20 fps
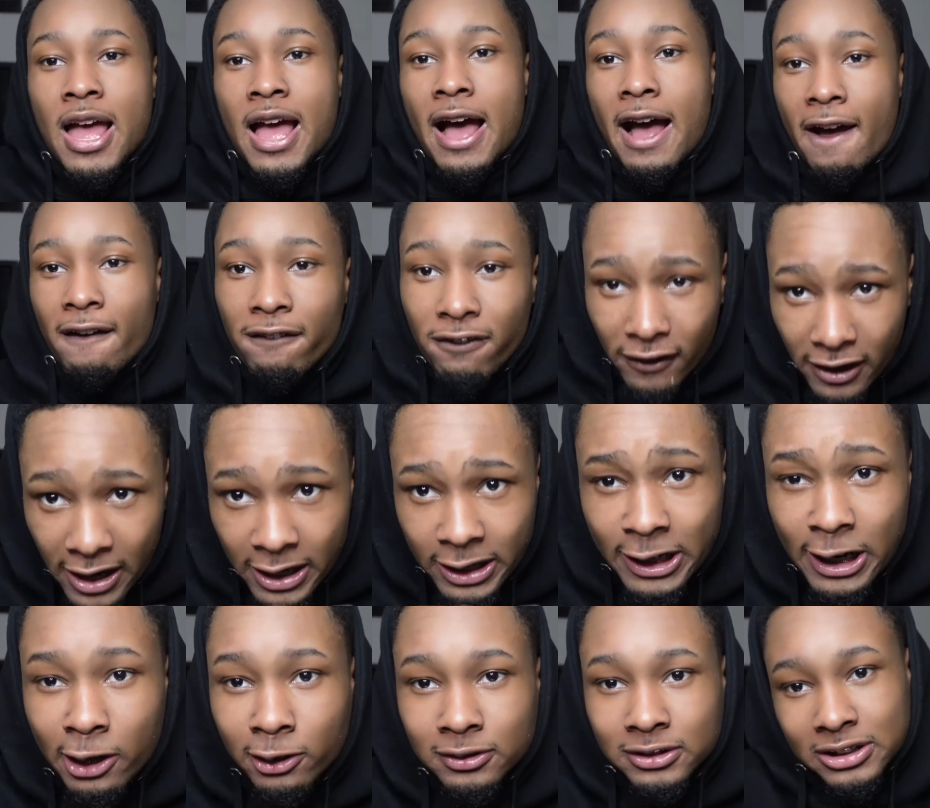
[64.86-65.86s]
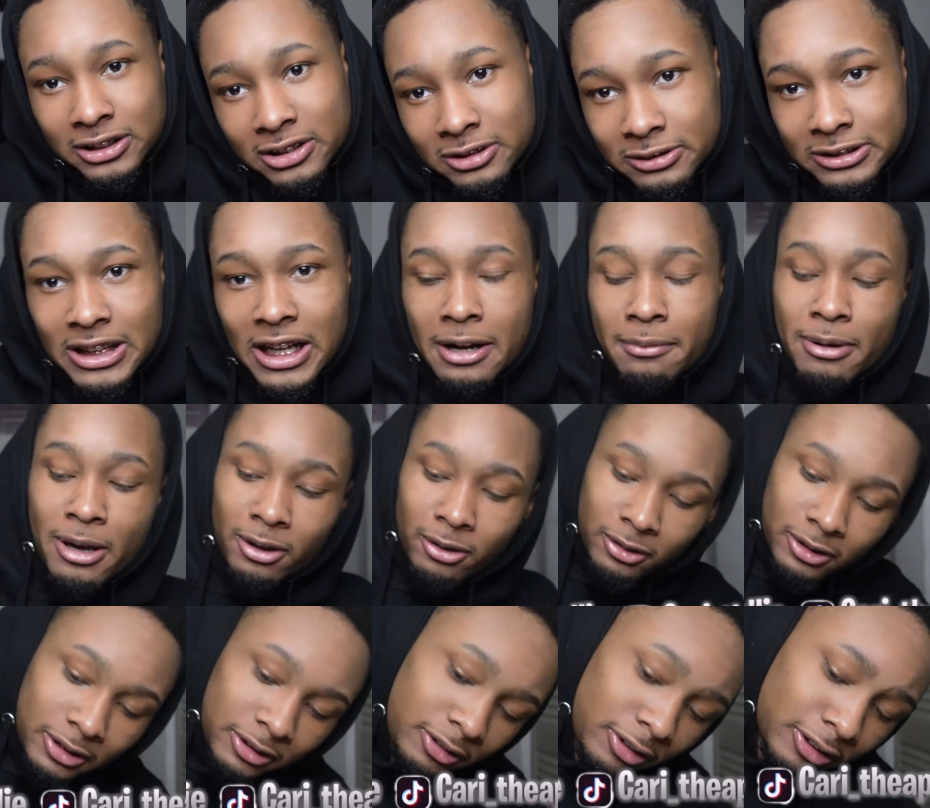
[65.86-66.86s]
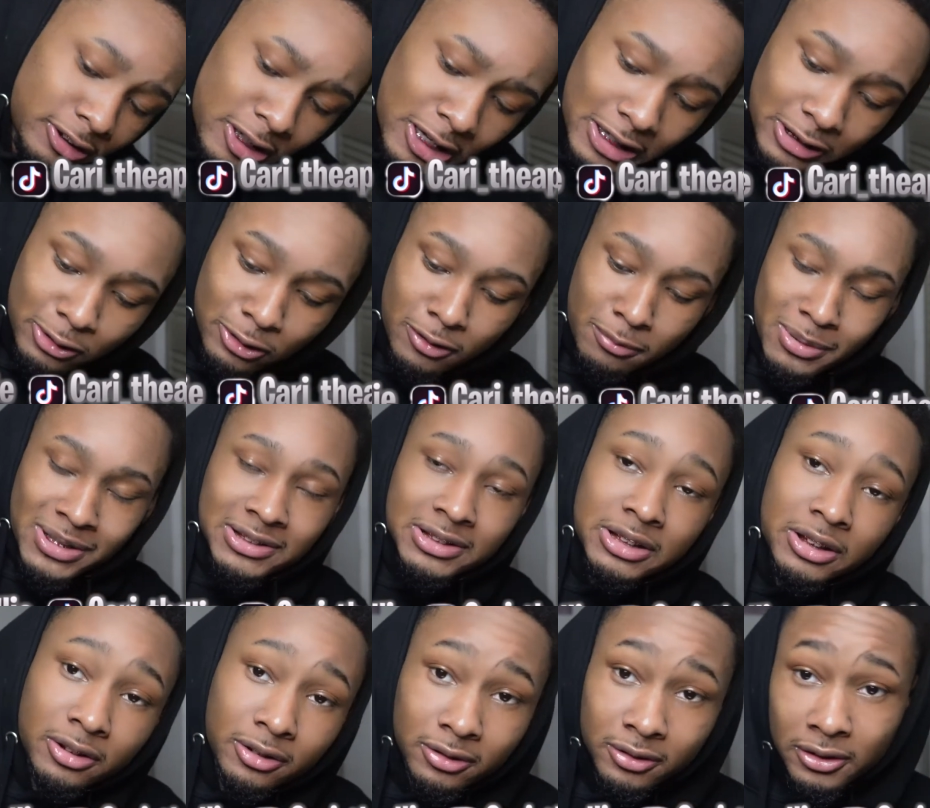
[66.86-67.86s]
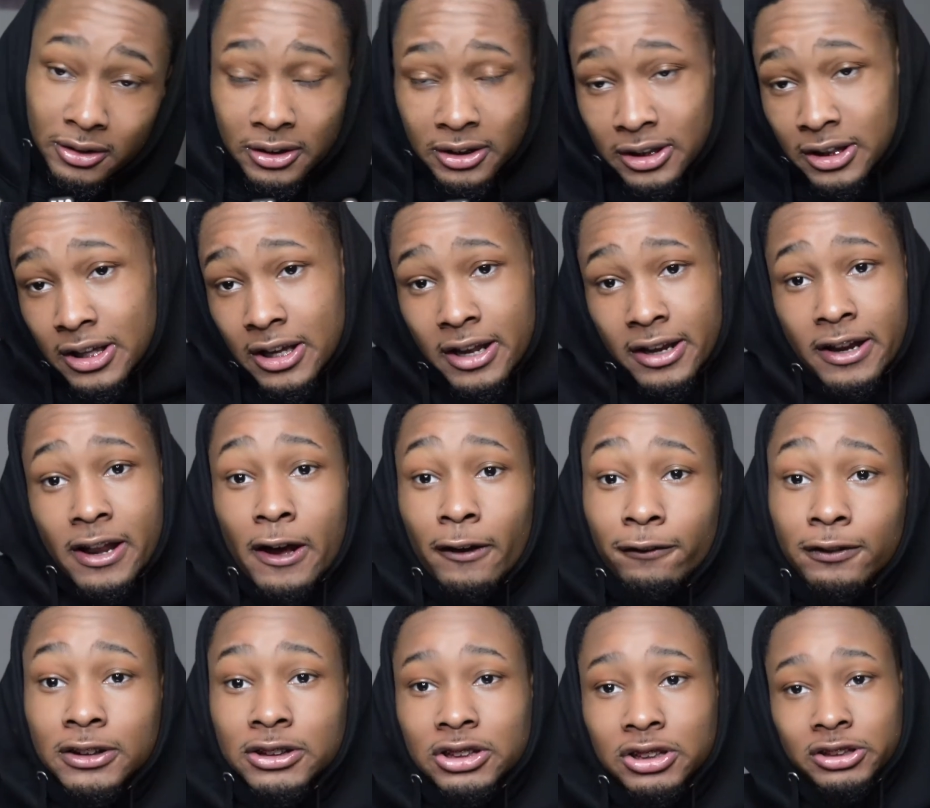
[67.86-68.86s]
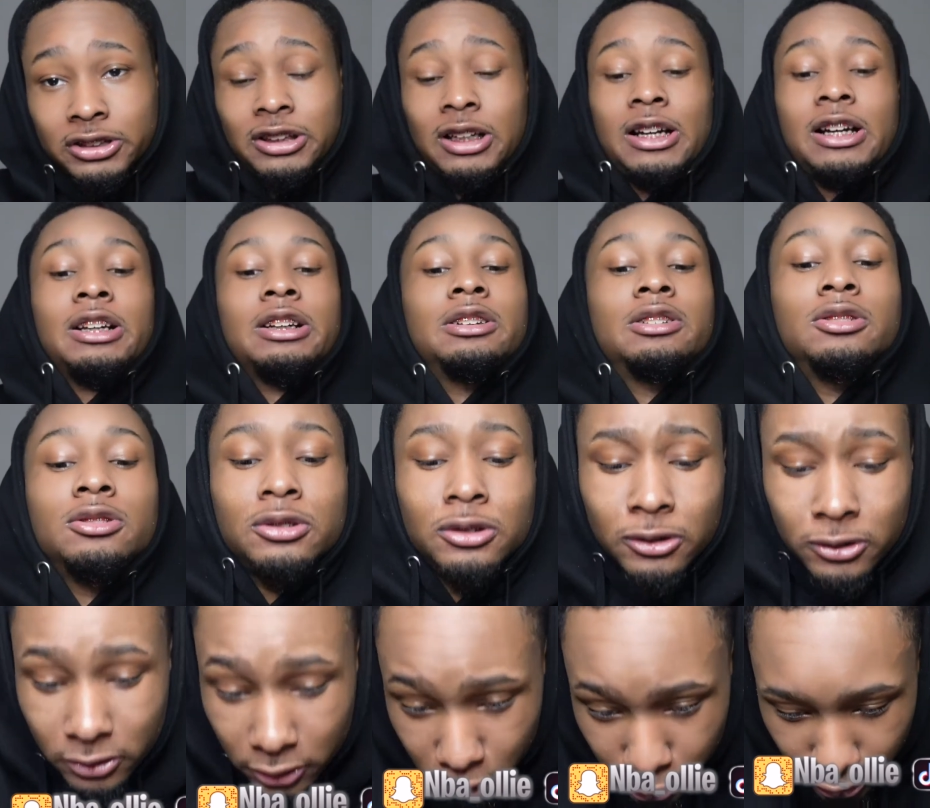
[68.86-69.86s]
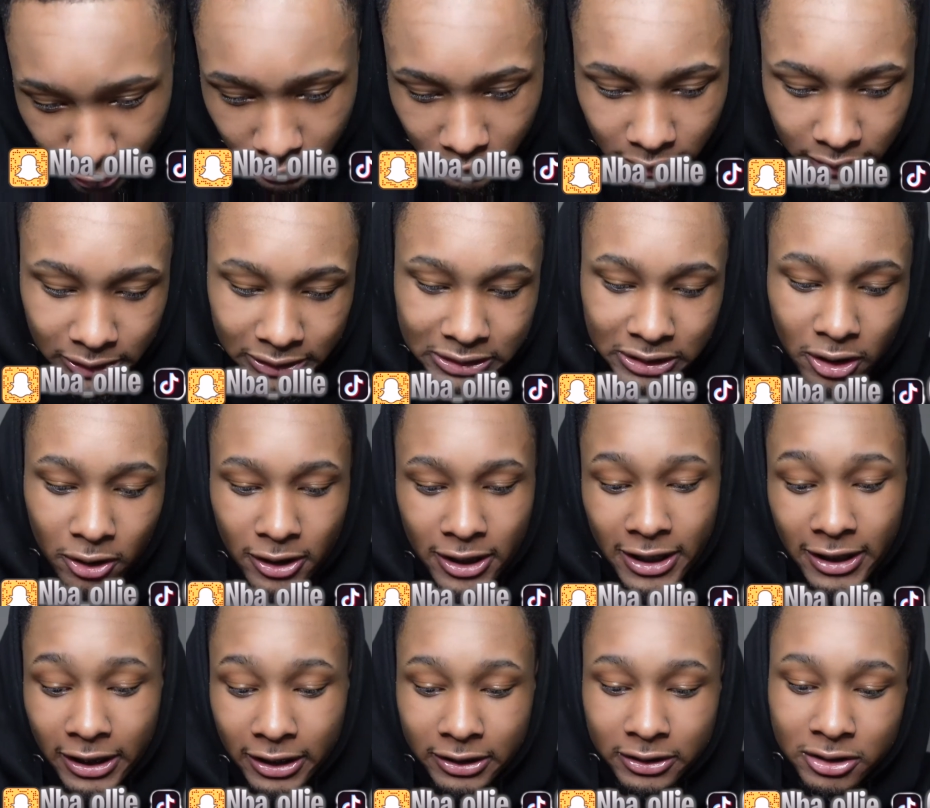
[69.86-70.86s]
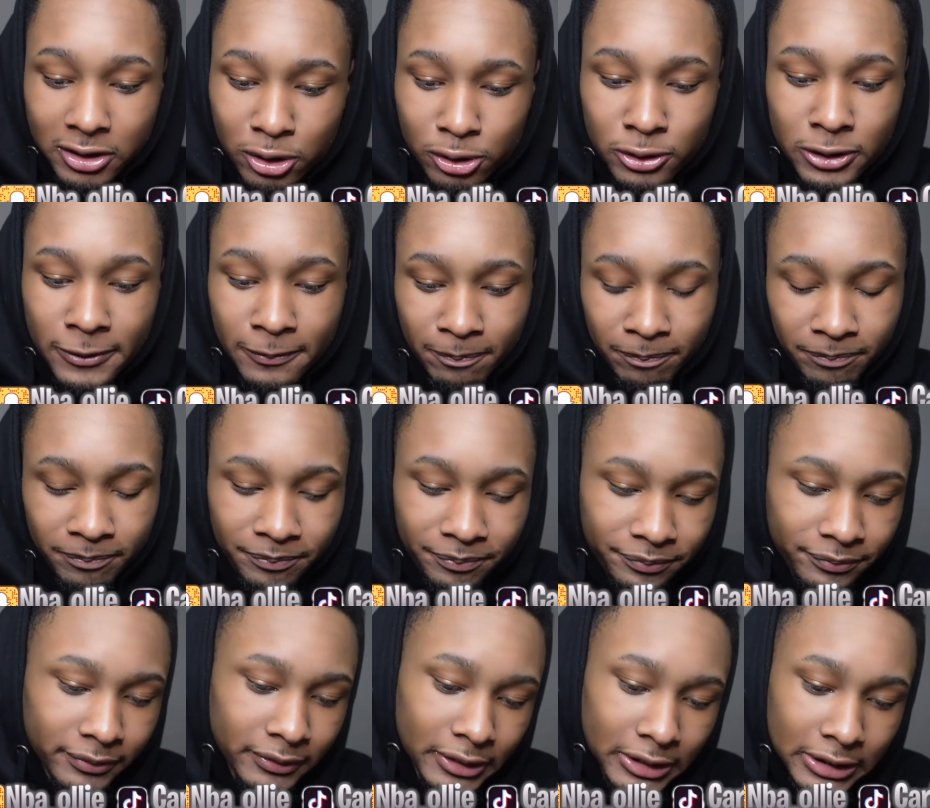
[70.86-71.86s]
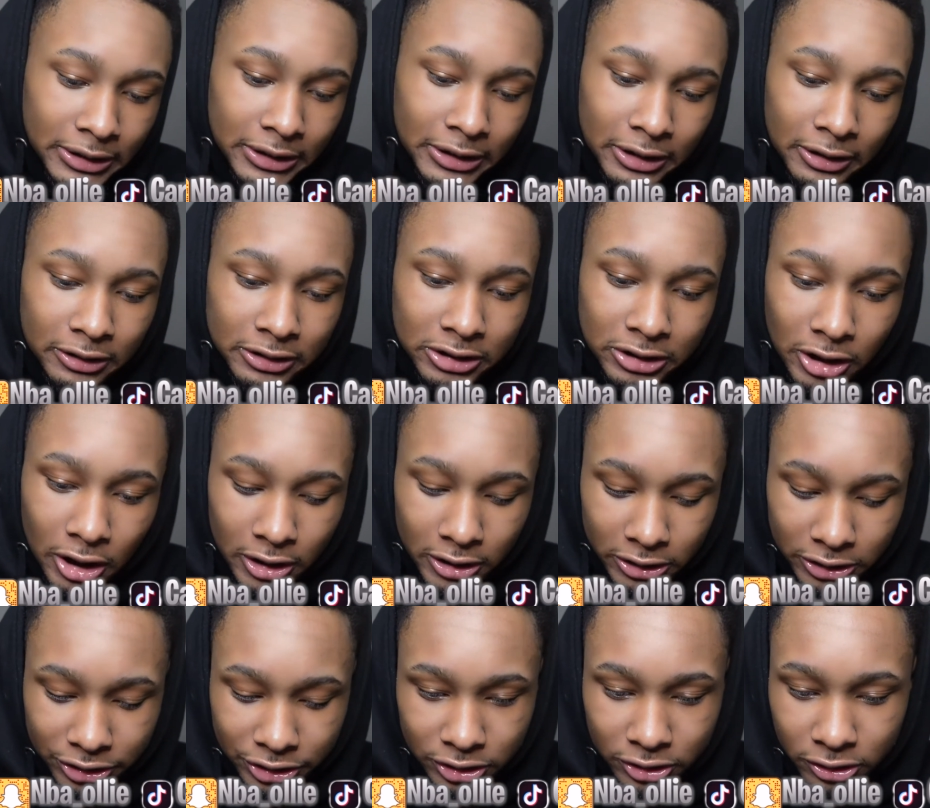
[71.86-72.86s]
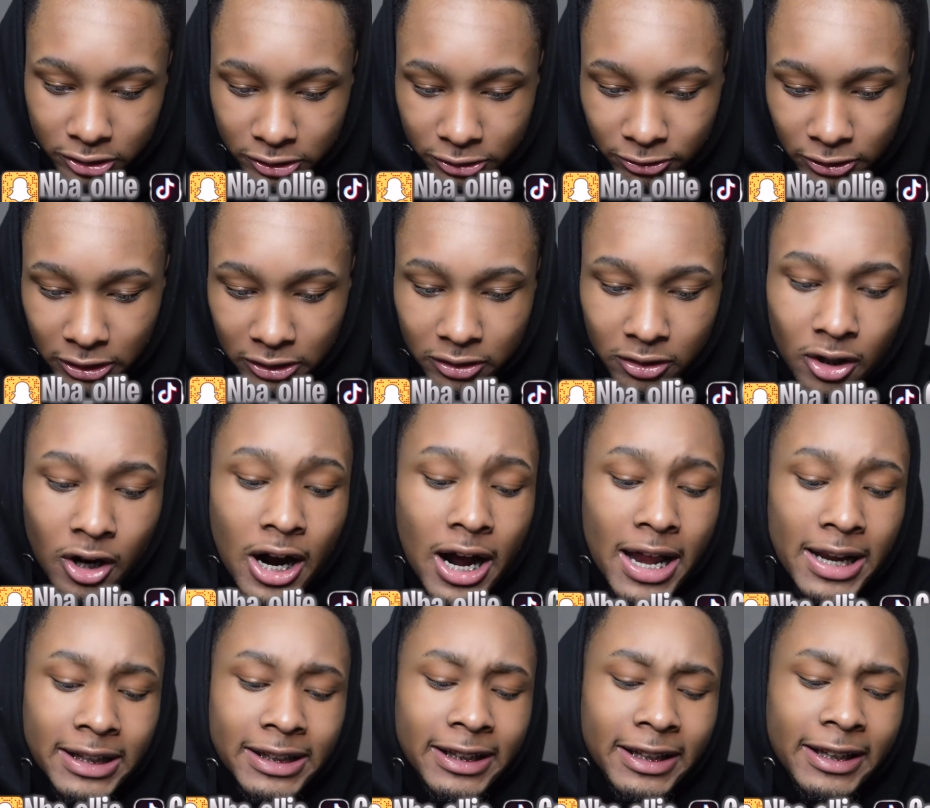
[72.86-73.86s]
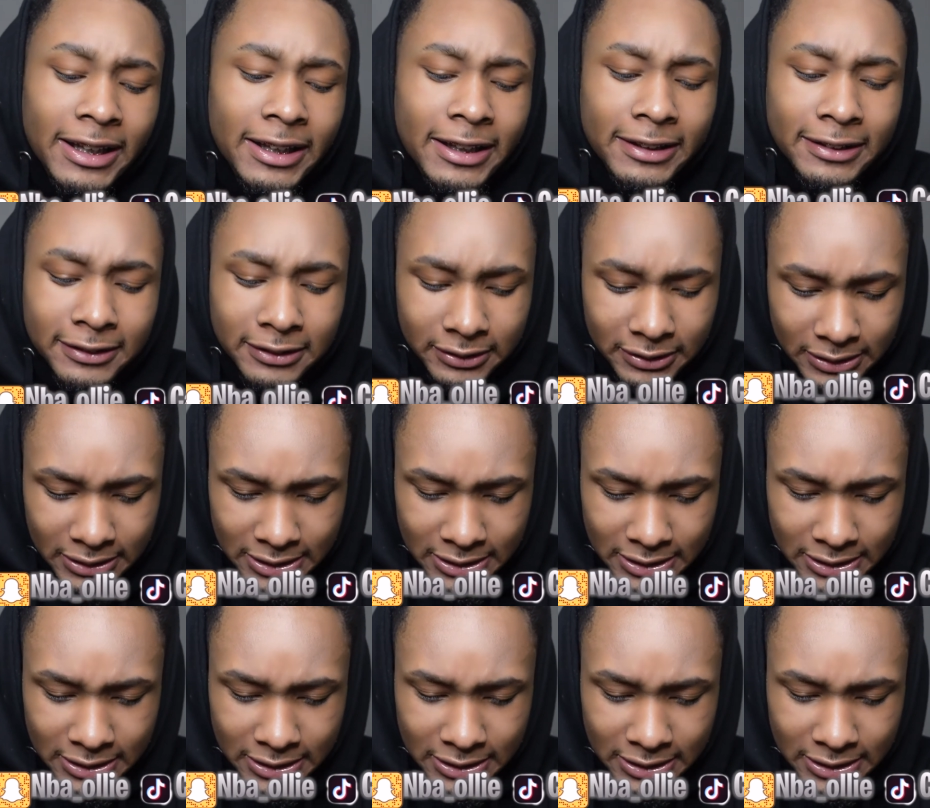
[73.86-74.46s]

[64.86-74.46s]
I find out, took some time out, learned how to do it myself. Now I'm finna show y'all how to do, do it. Let's go ahead and get into it. Start this screen recording.